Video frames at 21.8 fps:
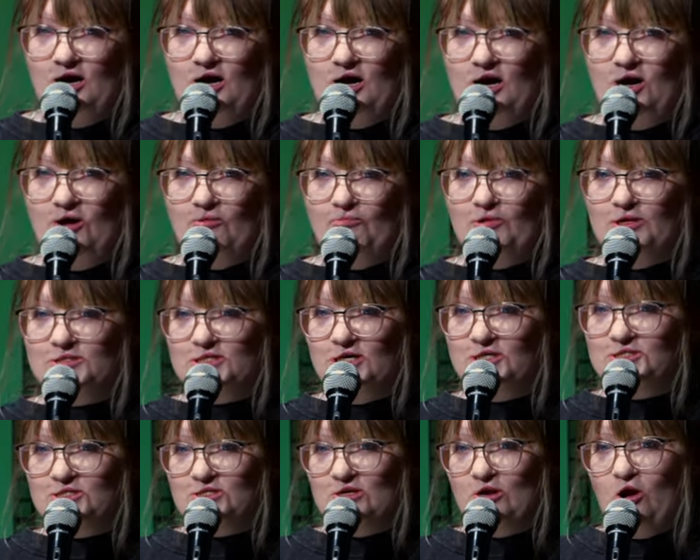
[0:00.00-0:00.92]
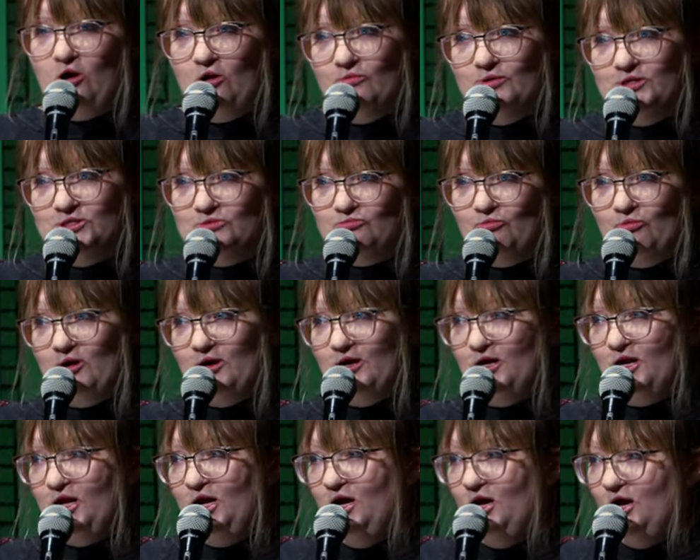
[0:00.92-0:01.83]
But it doesn't always
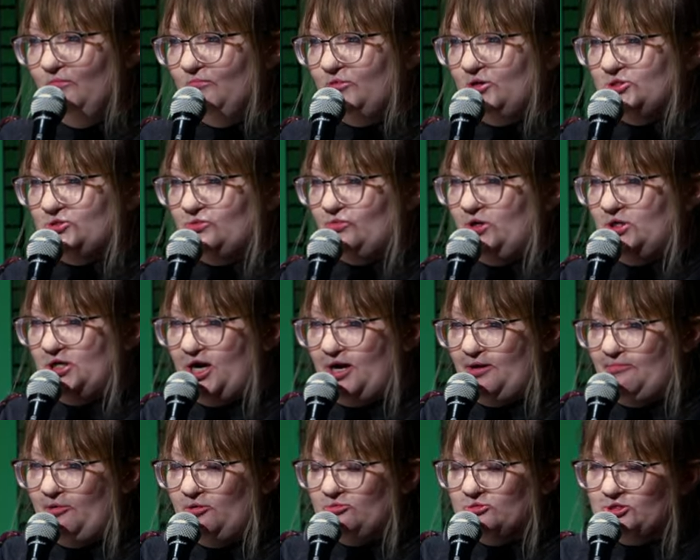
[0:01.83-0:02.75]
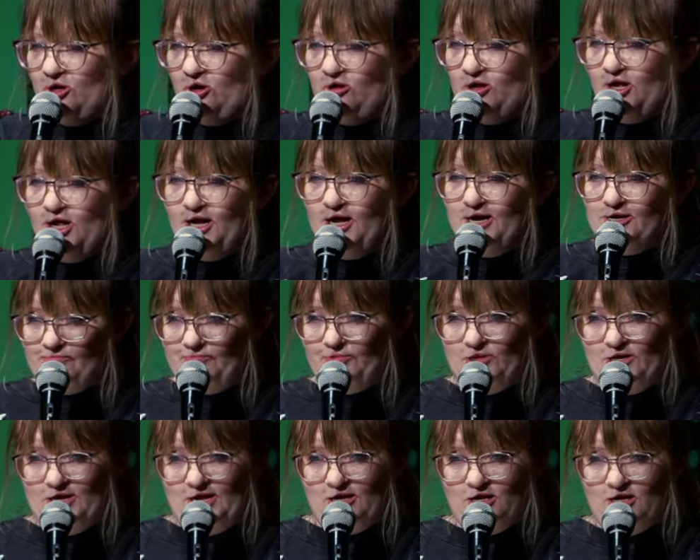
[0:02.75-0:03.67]
work. Because one time I was on an
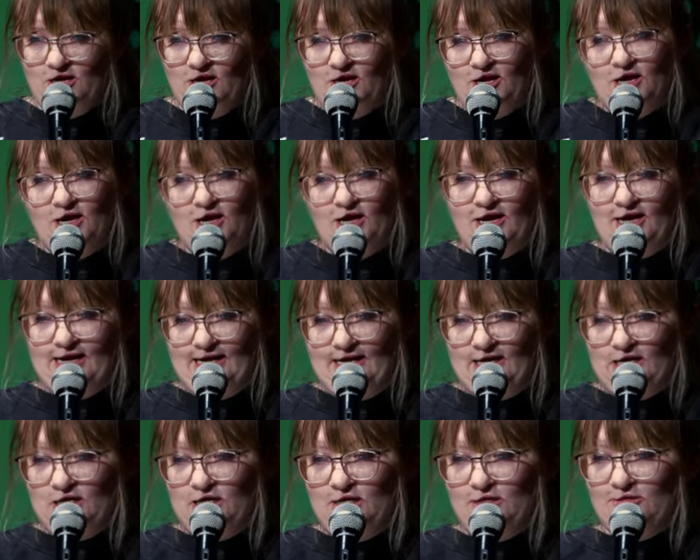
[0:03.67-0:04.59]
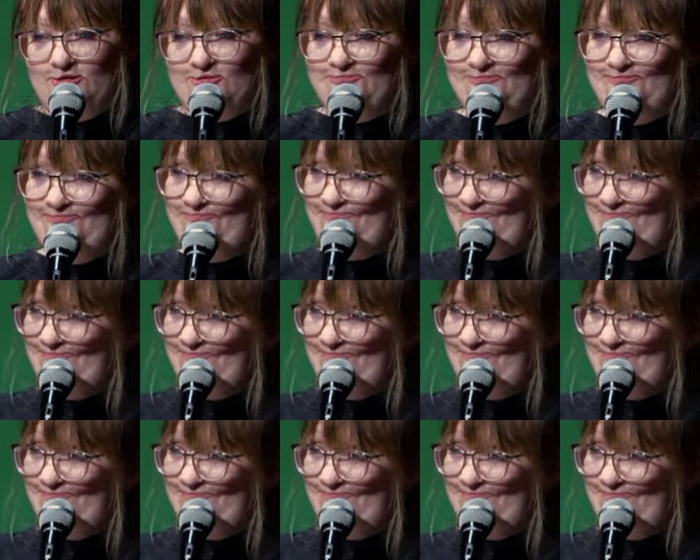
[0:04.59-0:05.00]
airplane and